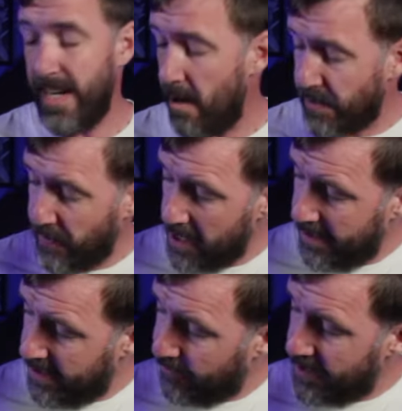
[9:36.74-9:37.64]
accounts for any
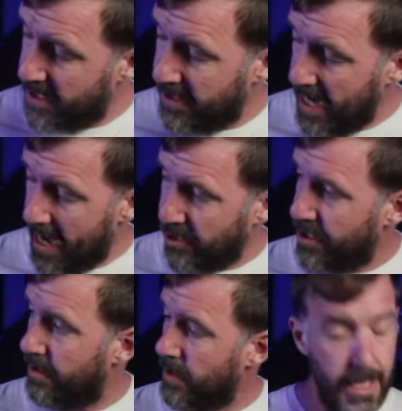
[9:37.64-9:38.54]
differences in
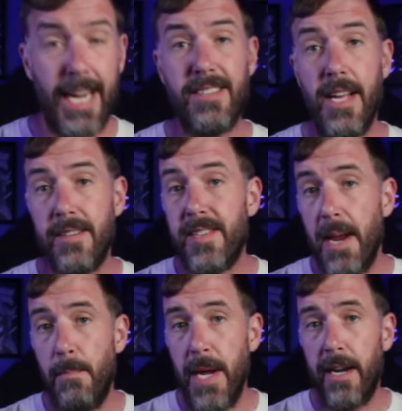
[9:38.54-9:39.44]
action. Like I said,
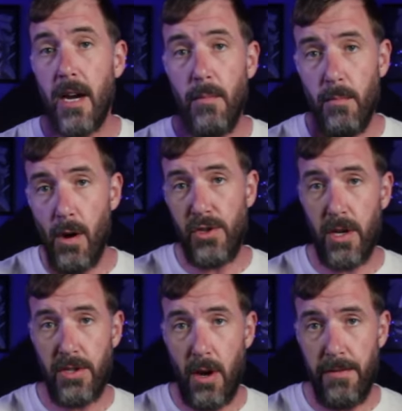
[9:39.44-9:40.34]
same pickup,
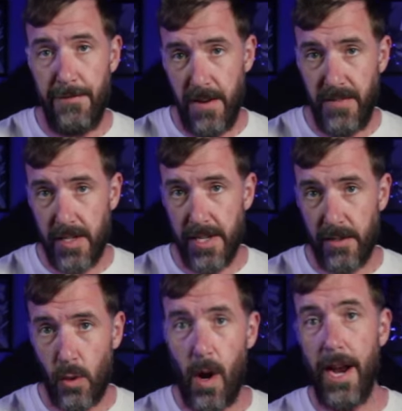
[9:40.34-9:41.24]
Mojotone
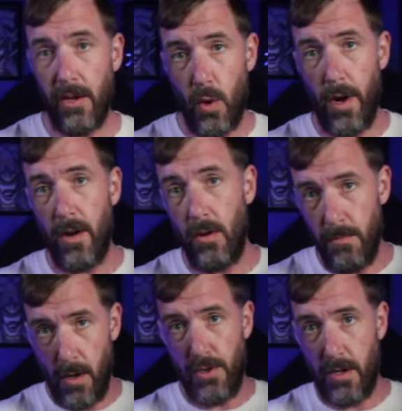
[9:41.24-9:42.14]
56 Quiet Coil,
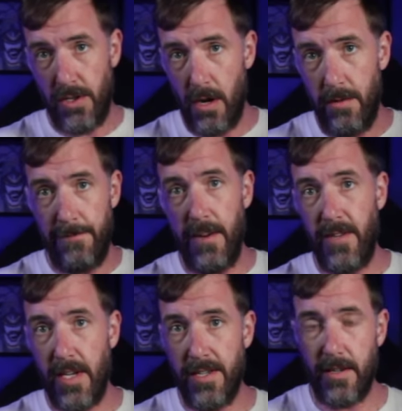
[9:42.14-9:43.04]
Mojotone
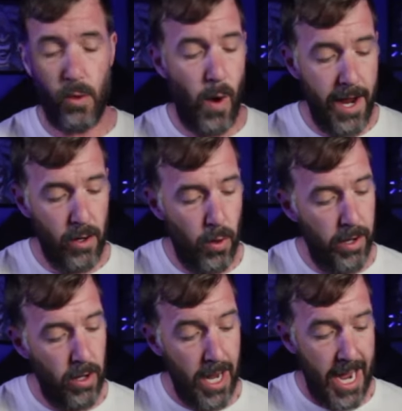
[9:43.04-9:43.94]
56 Quiet
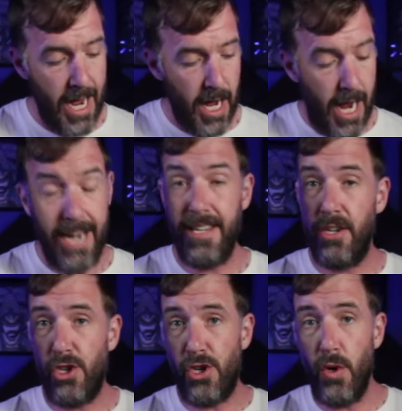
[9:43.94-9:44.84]
Coil. I did a
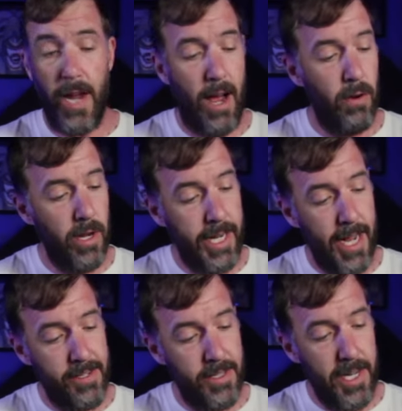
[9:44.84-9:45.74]
shootout
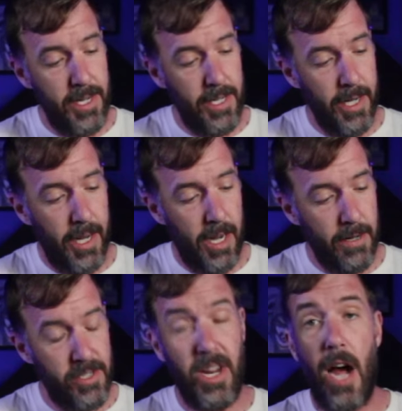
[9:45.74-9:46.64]
against the
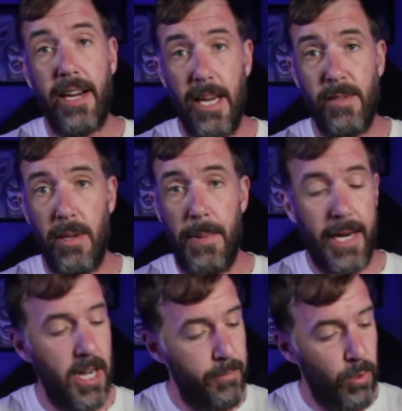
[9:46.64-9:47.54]
stock Gibson
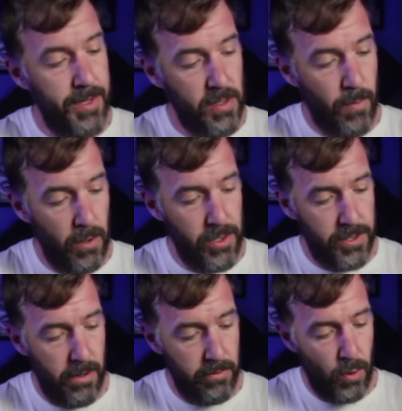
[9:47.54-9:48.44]
pickup with this
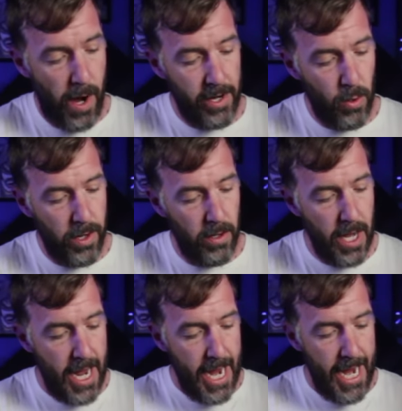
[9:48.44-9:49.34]
Mojotone Quiet Coil,
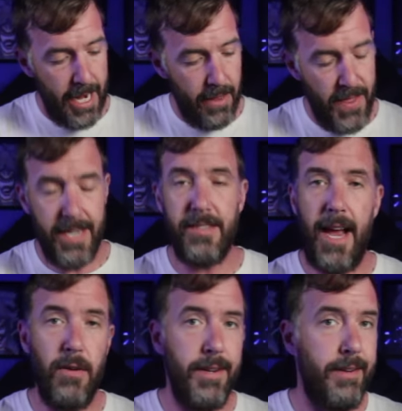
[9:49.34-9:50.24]
and they
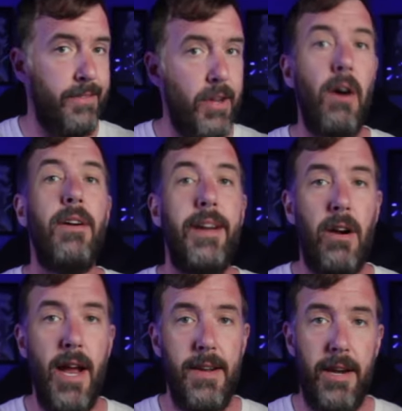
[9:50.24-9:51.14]
sounded darn
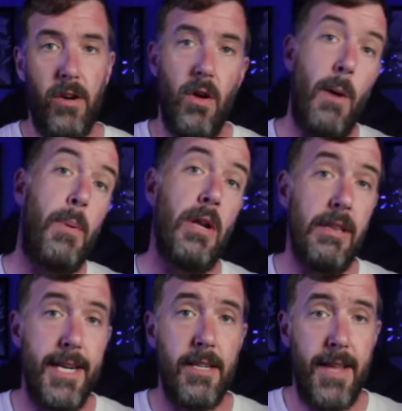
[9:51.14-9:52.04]
near identical. I'll put a
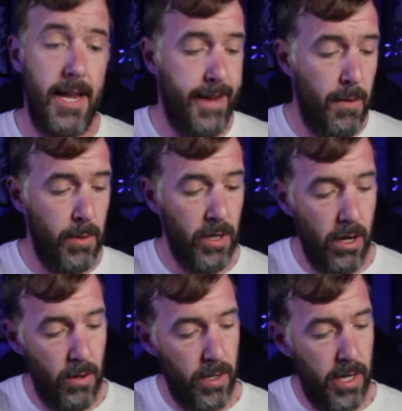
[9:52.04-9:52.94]
link to that down
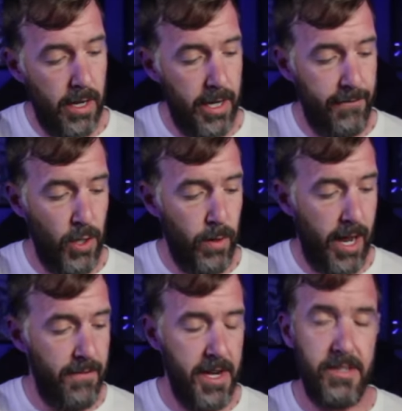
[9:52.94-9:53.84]
below. If you
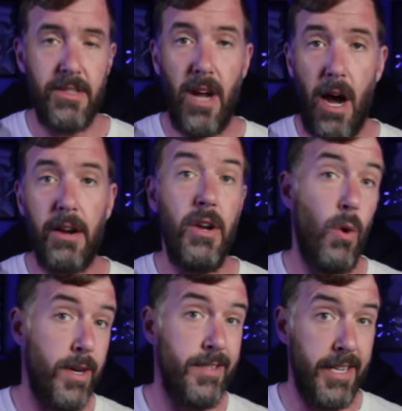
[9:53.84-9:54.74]
have a stock
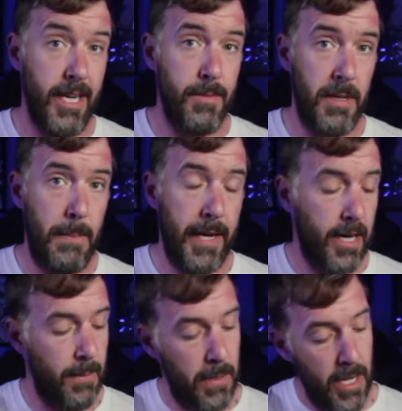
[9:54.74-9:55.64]
noisy Gibson
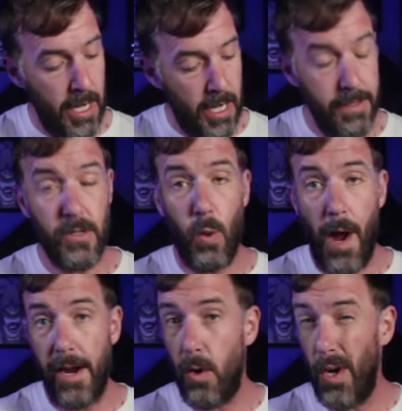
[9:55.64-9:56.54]
pickup, this
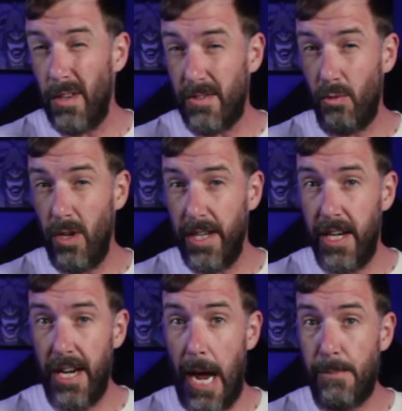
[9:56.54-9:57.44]
Quiet Coil is a really
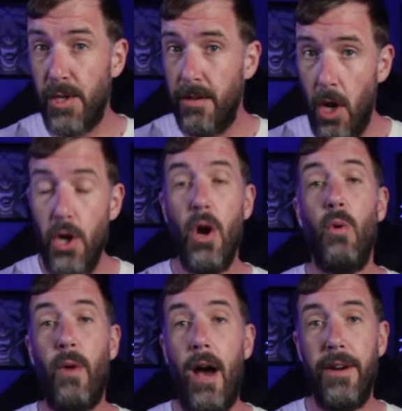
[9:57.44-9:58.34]
good option, no
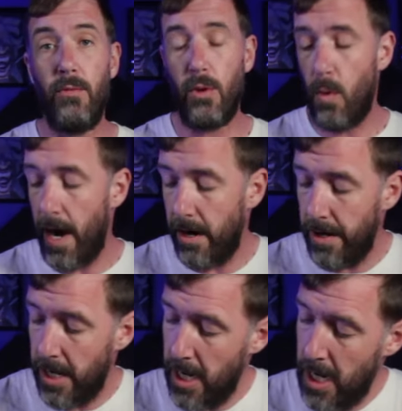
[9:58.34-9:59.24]
routing
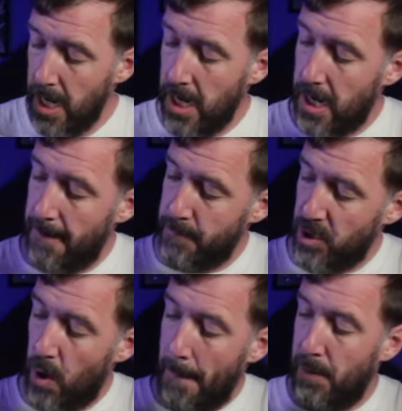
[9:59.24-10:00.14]
required.
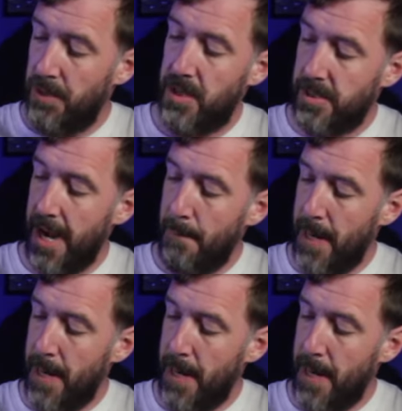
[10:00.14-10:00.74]
So I put the same